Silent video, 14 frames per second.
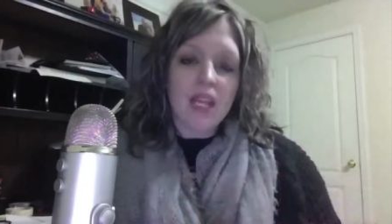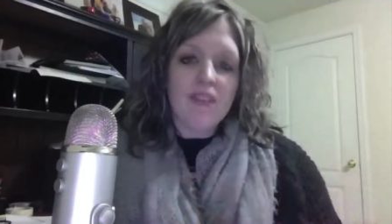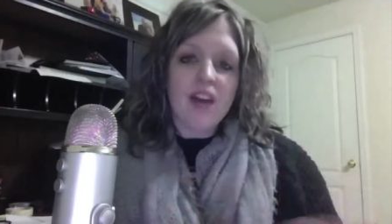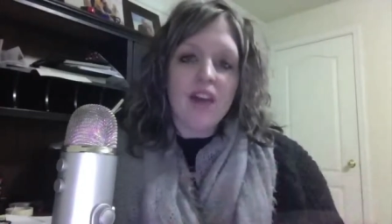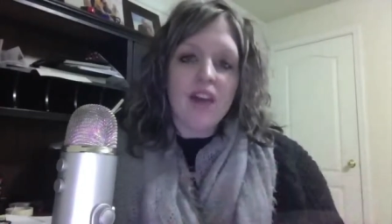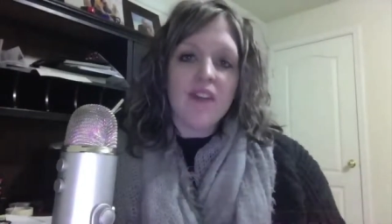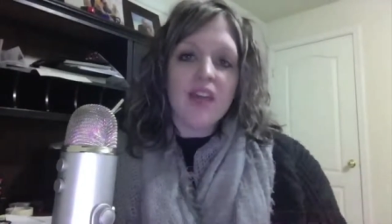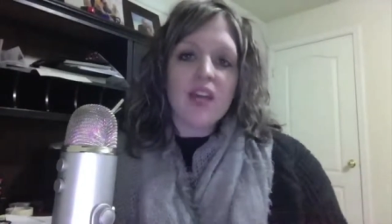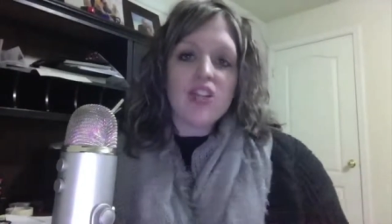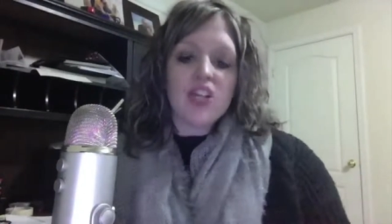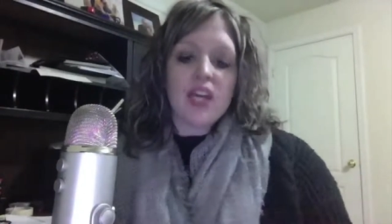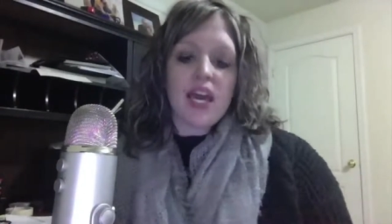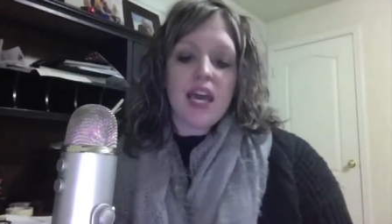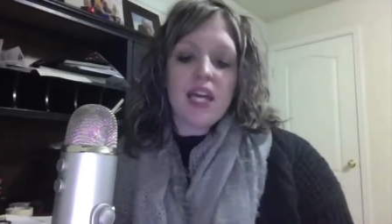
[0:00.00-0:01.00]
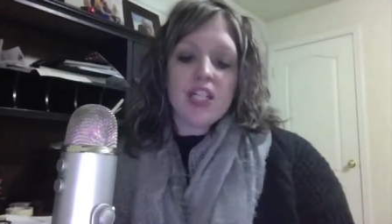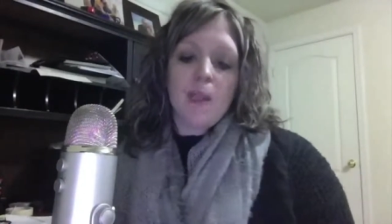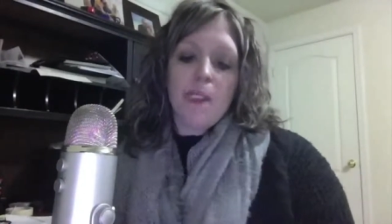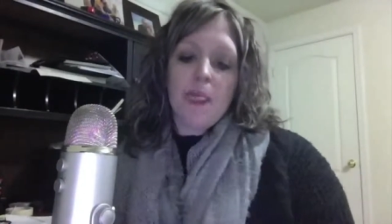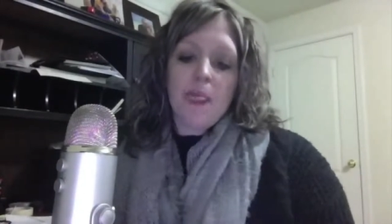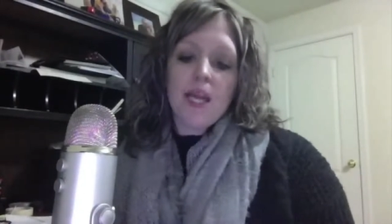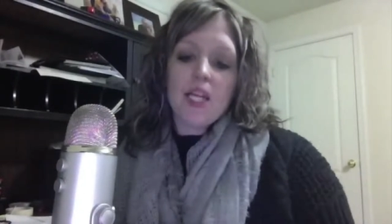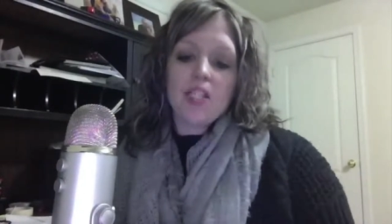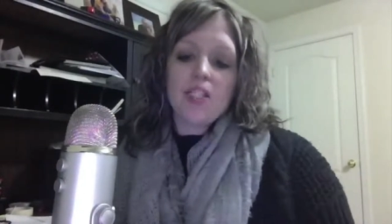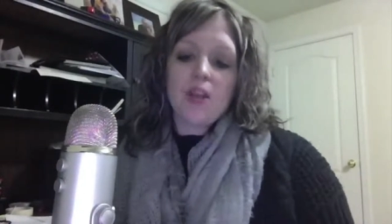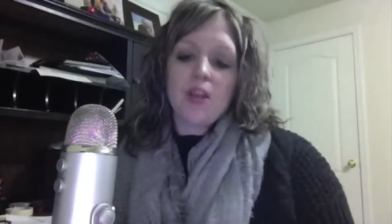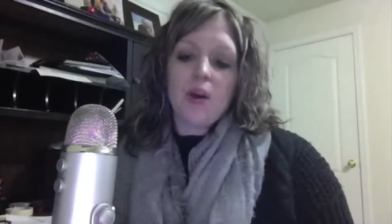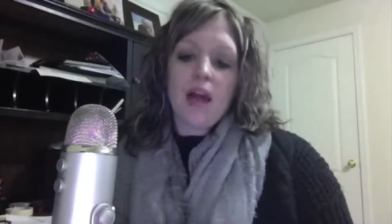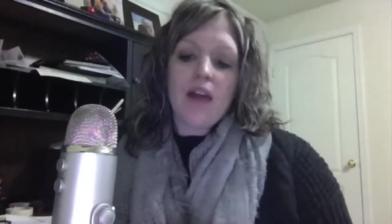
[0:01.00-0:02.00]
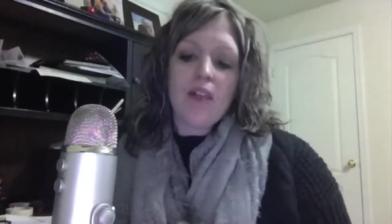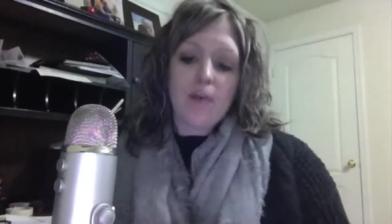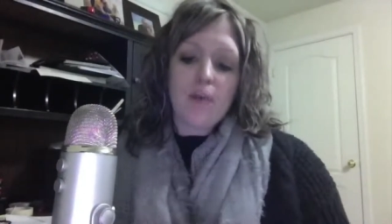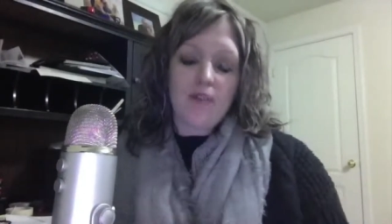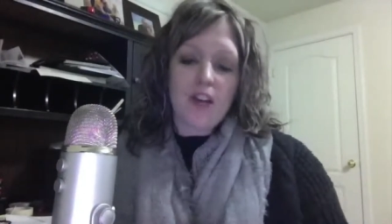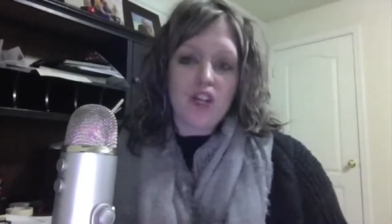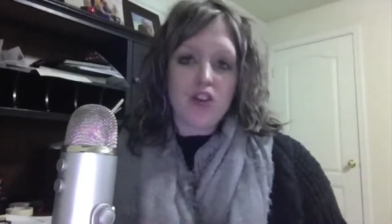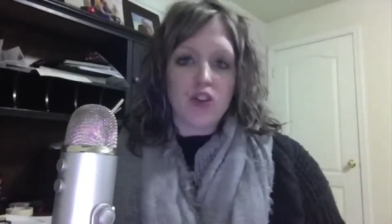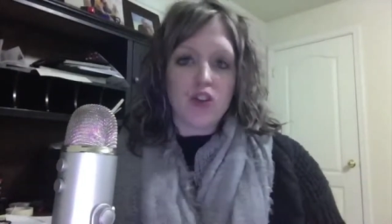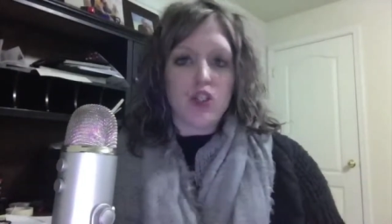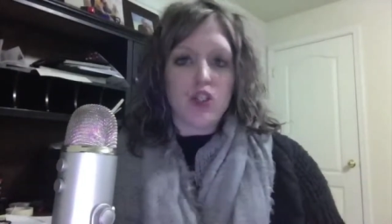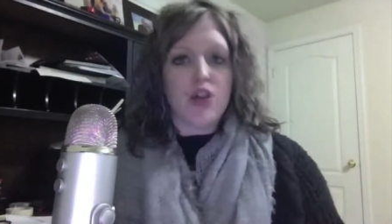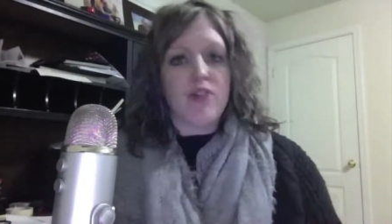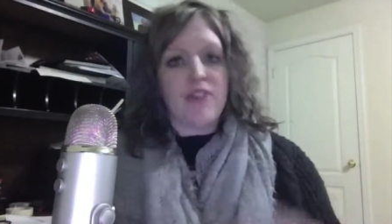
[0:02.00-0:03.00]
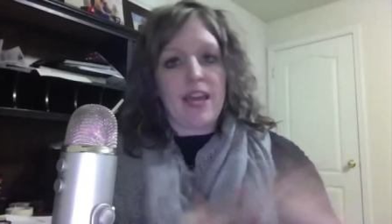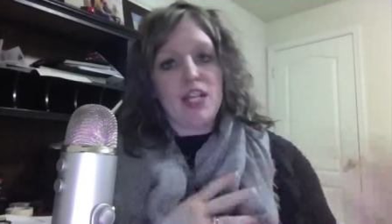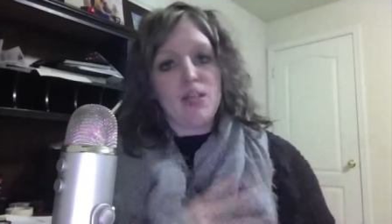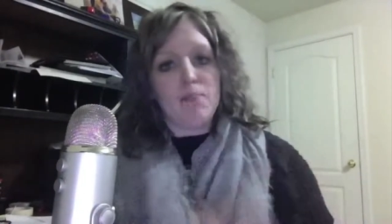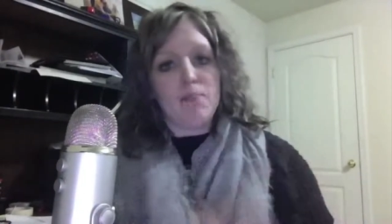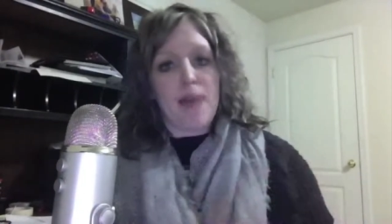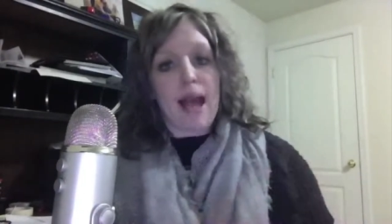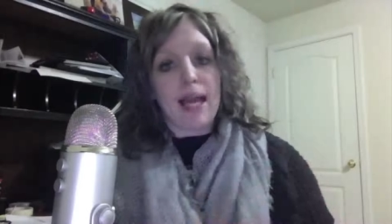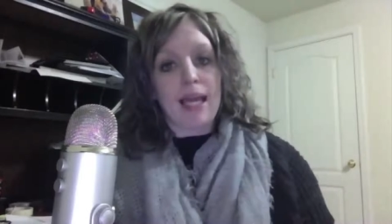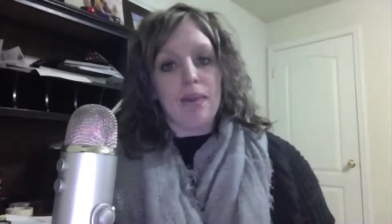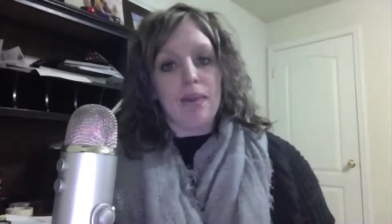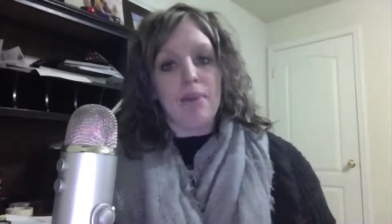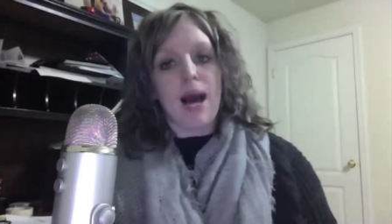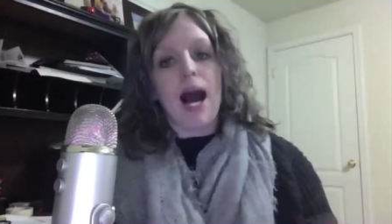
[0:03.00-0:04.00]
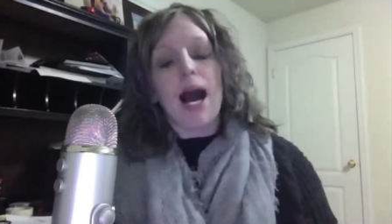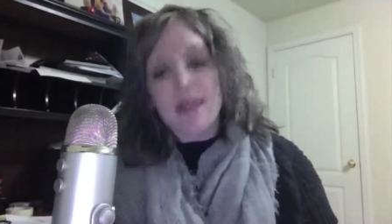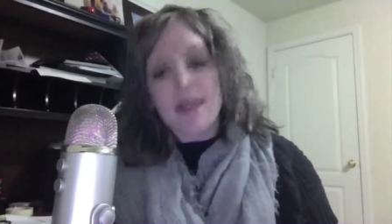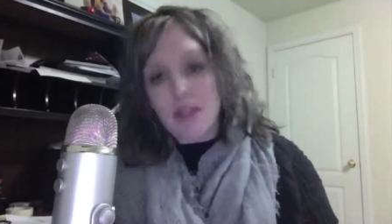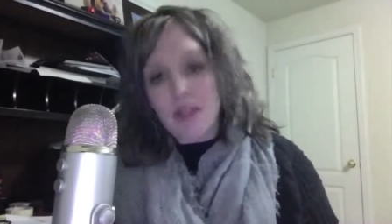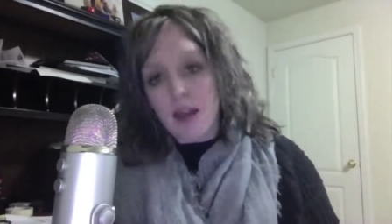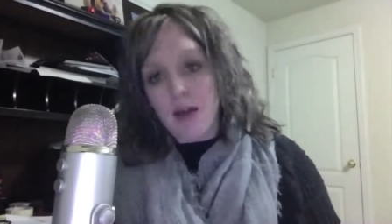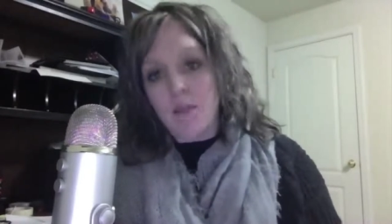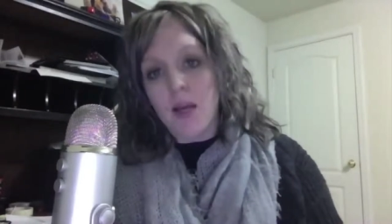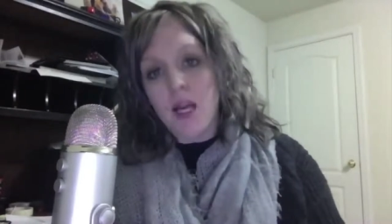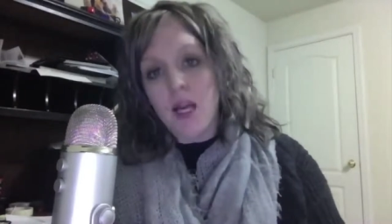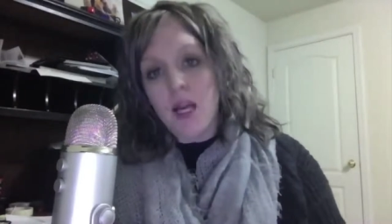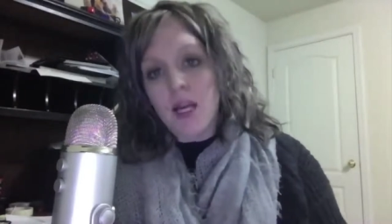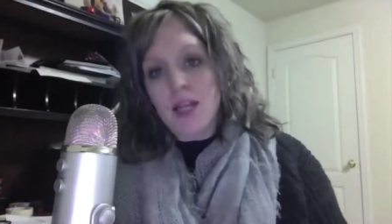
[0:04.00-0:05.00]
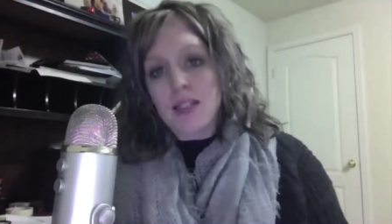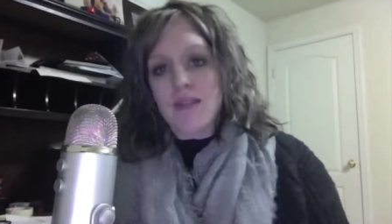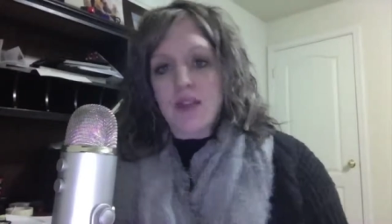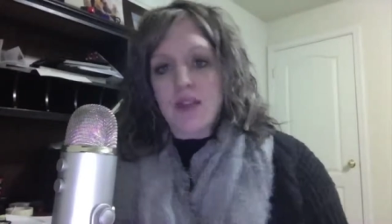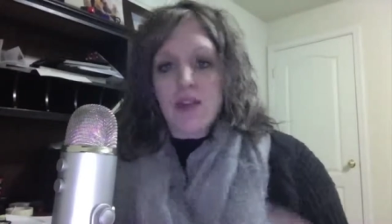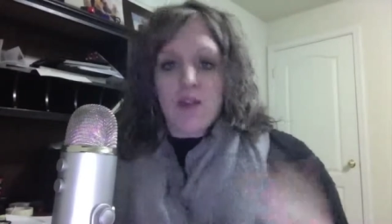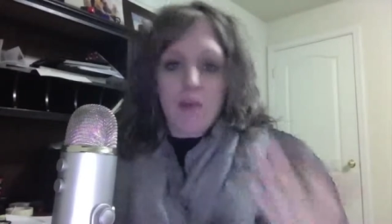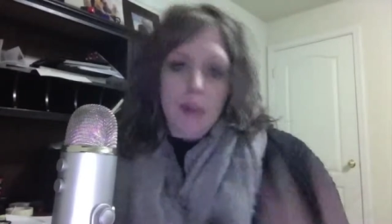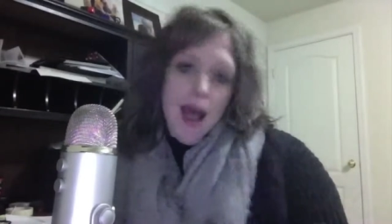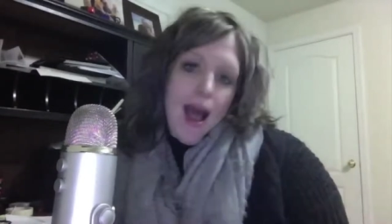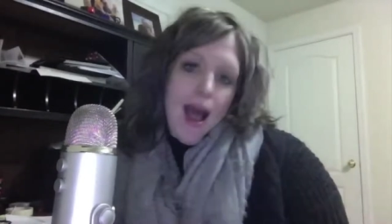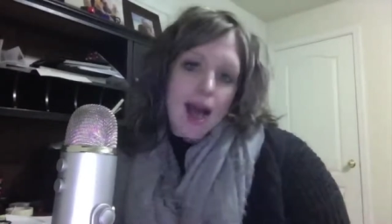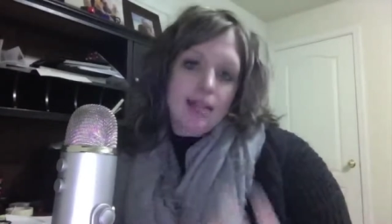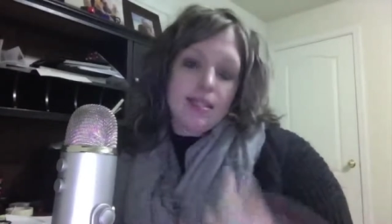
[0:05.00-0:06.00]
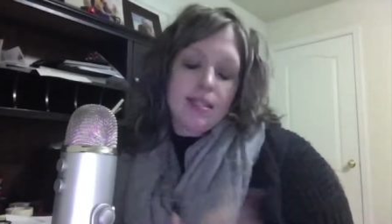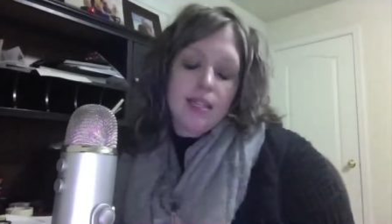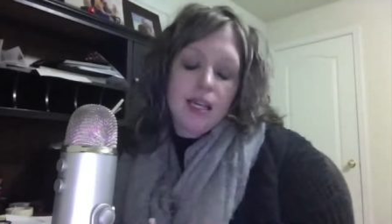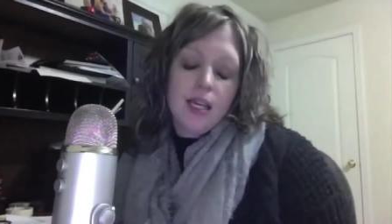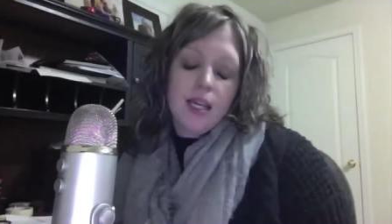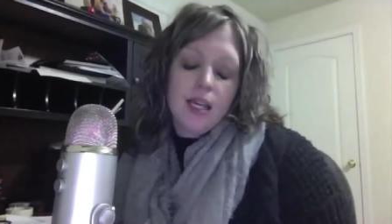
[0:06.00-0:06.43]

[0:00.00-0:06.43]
They've got the education, they just don't have that professional certification backing behind them because they've never passed.